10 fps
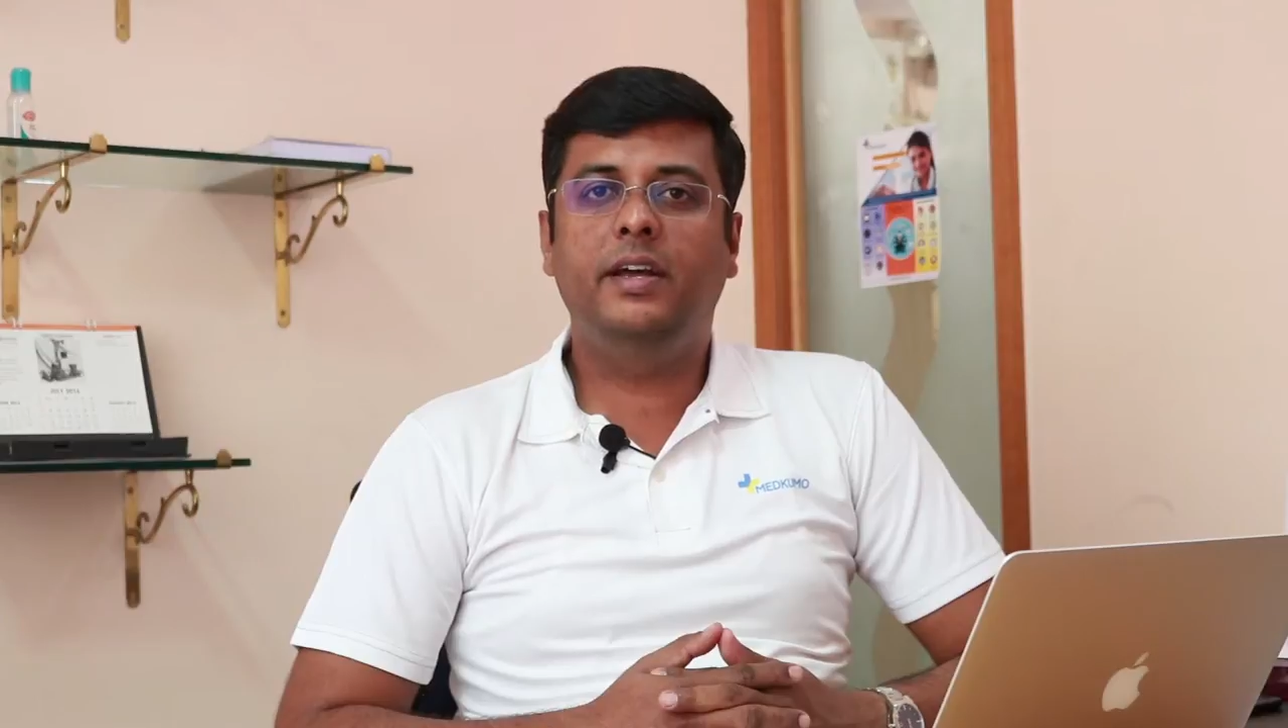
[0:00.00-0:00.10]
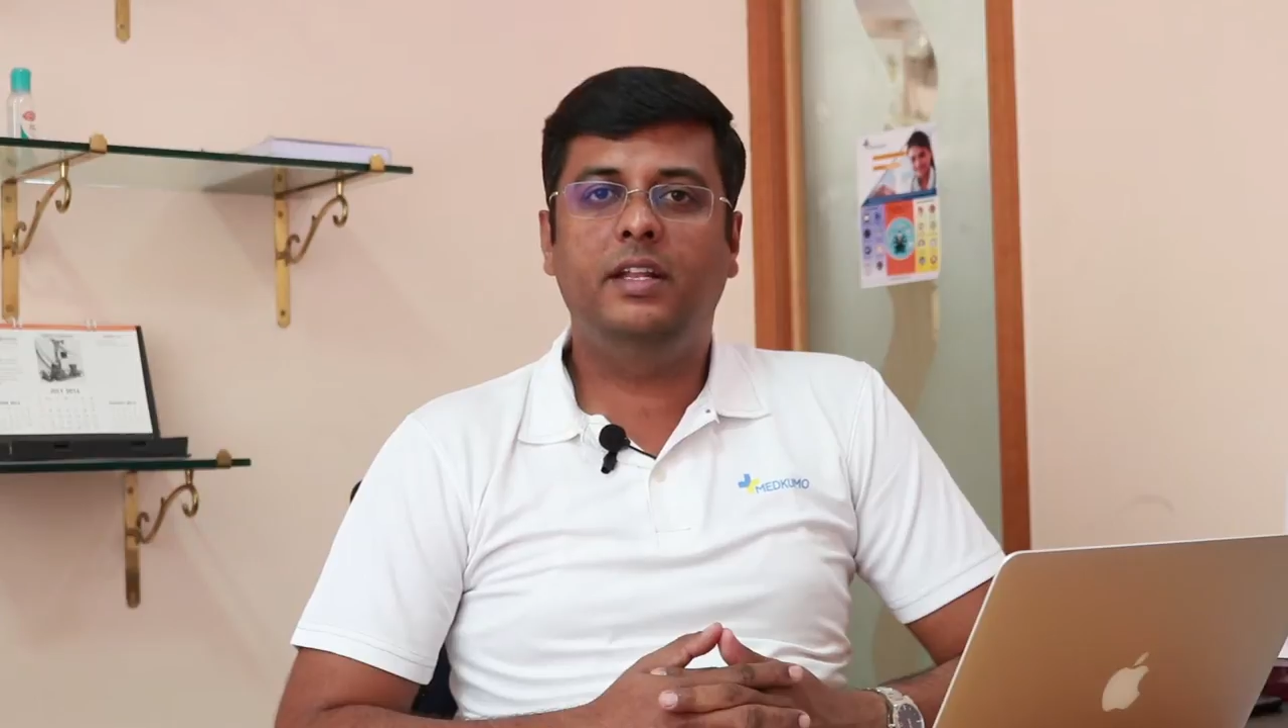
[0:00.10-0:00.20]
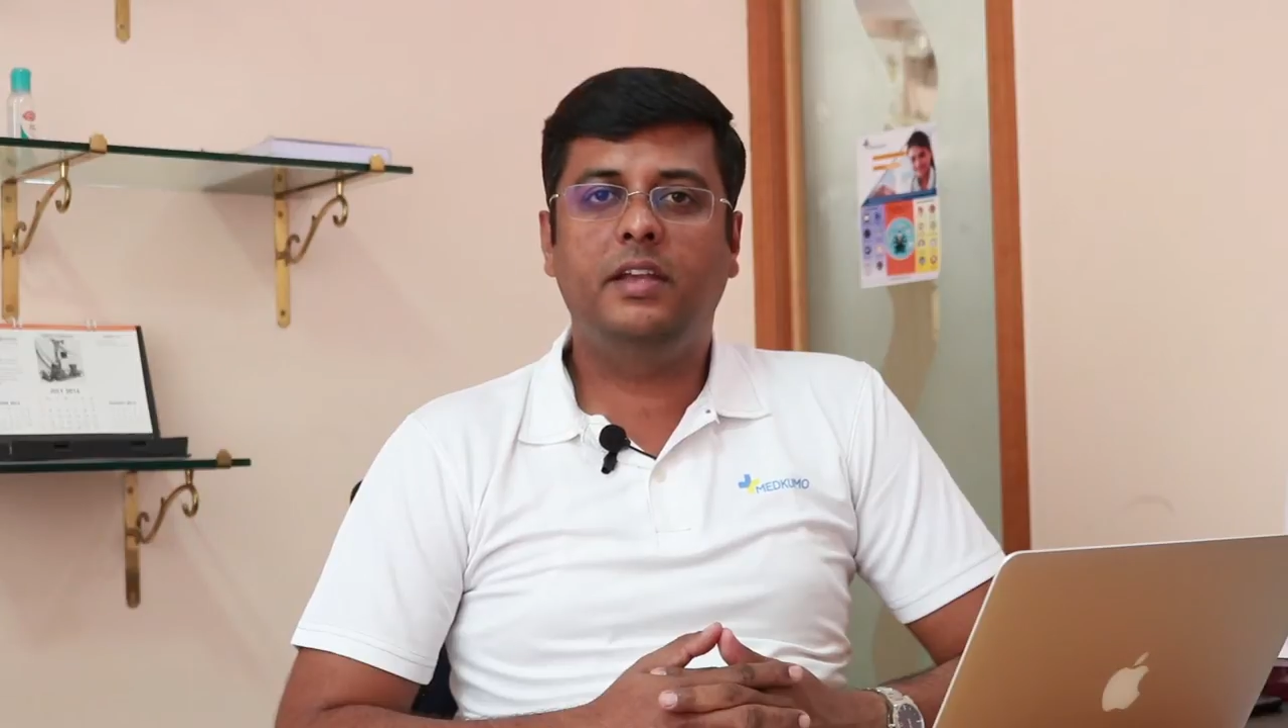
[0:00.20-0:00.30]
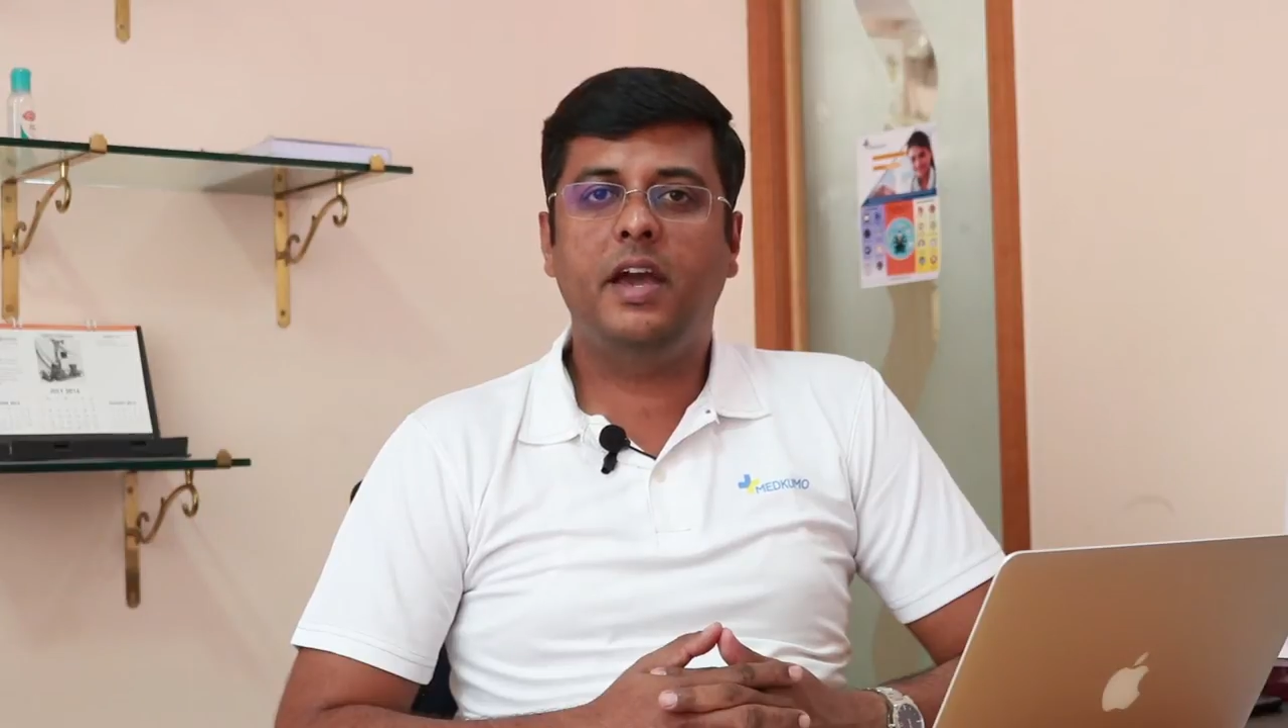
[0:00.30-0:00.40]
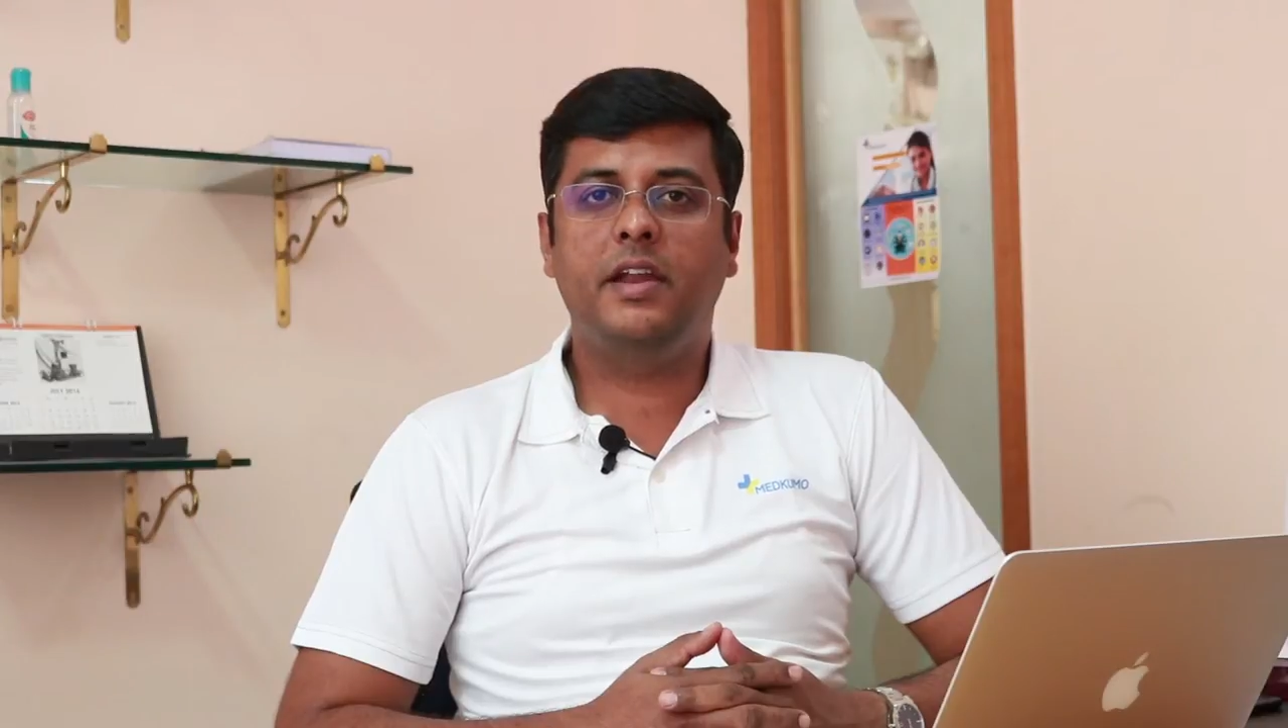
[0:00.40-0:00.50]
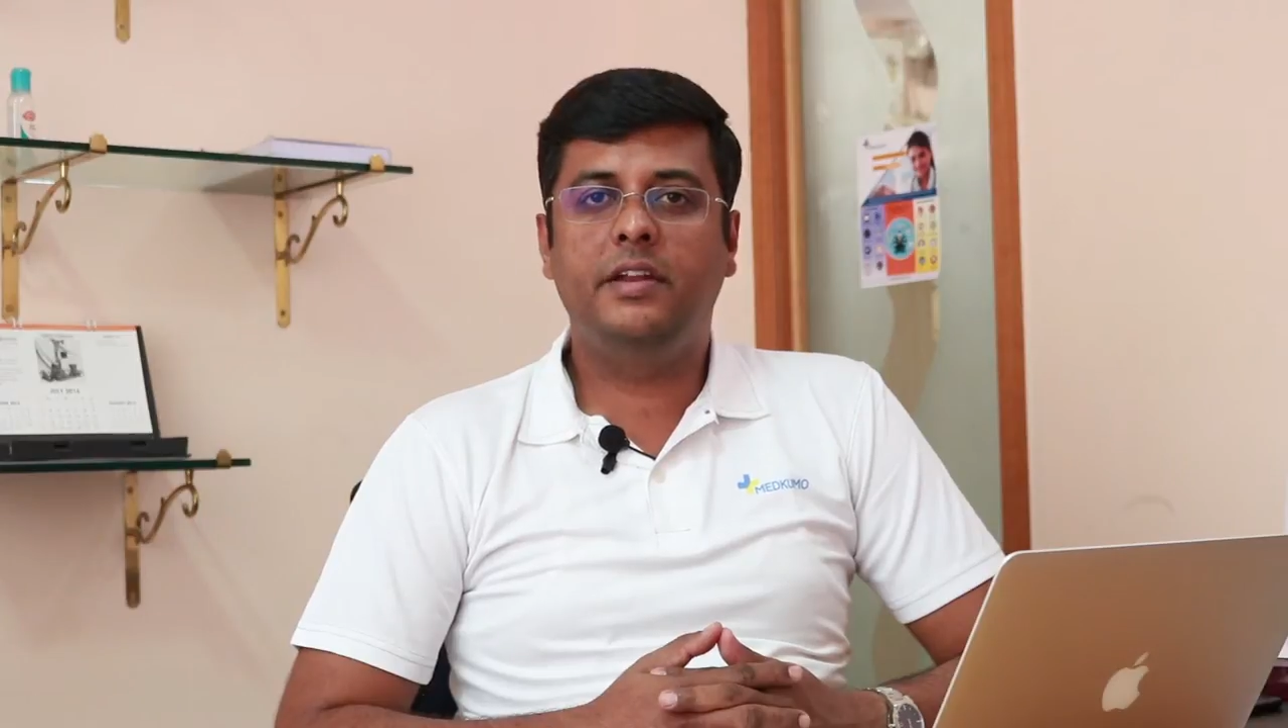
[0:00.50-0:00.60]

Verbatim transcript: healthcare